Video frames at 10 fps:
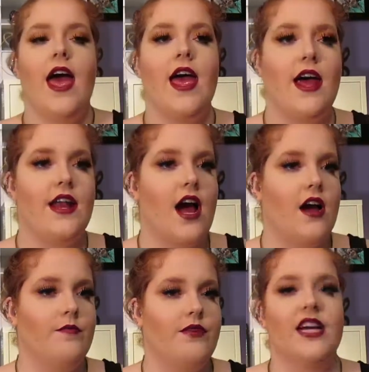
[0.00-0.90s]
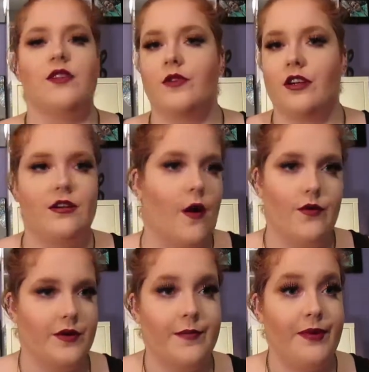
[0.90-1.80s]
and because we're
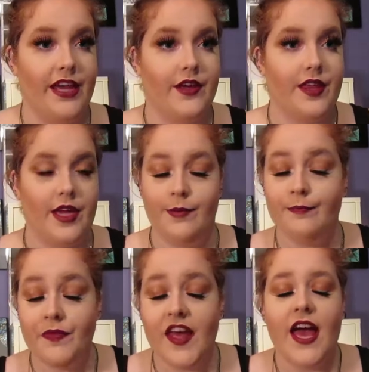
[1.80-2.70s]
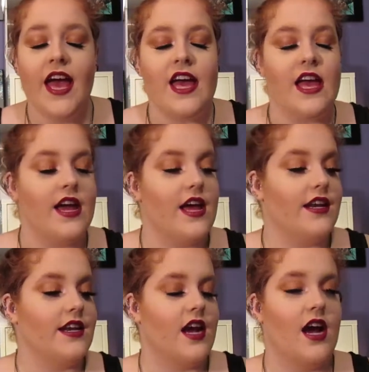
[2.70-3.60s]
going with a pink theme,
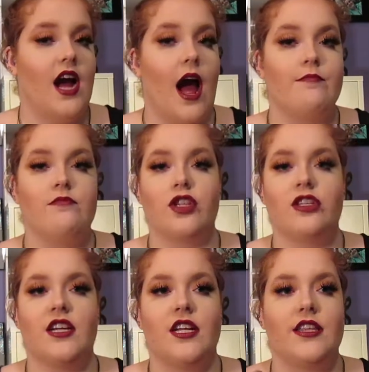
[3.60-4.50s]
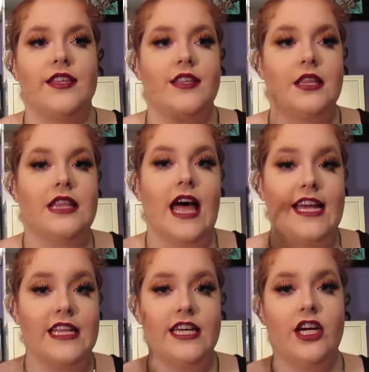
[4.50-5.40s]
and I'm just gonna
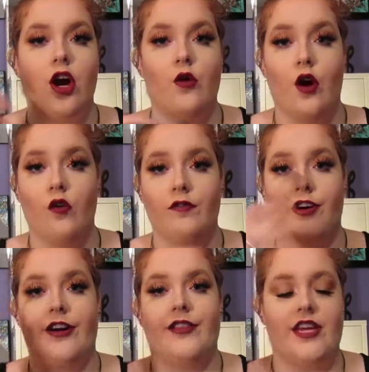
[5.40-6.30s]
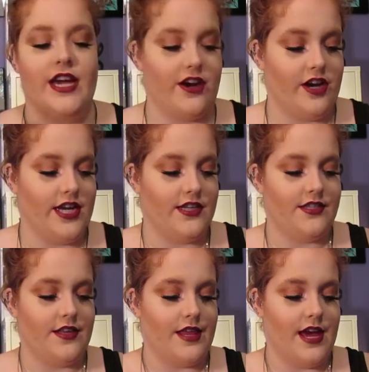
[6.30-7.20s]
lightly go over the
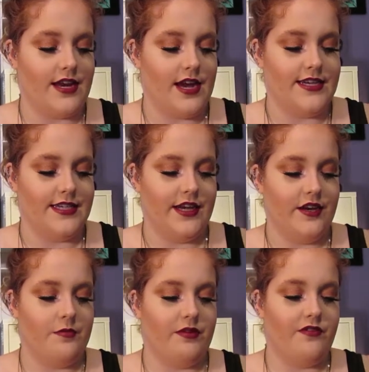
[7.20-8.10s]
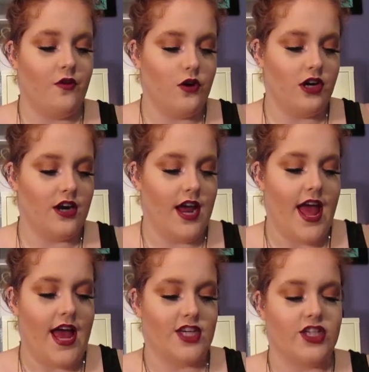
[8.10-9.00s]
areas that I did before
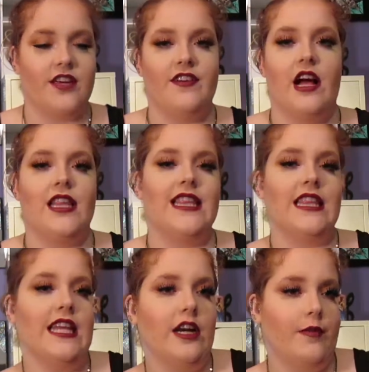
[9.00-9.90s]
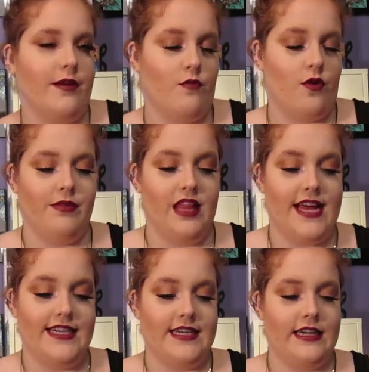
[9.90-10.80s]
and just give it a little bit more
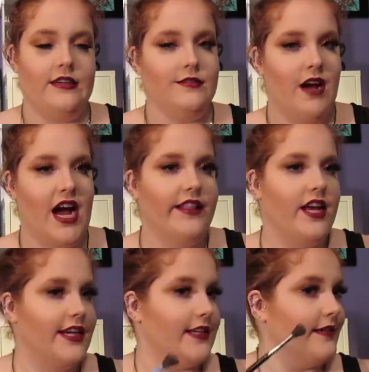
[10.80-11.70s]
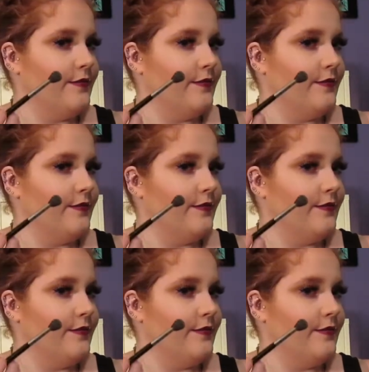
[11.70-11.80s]
blinding highlight.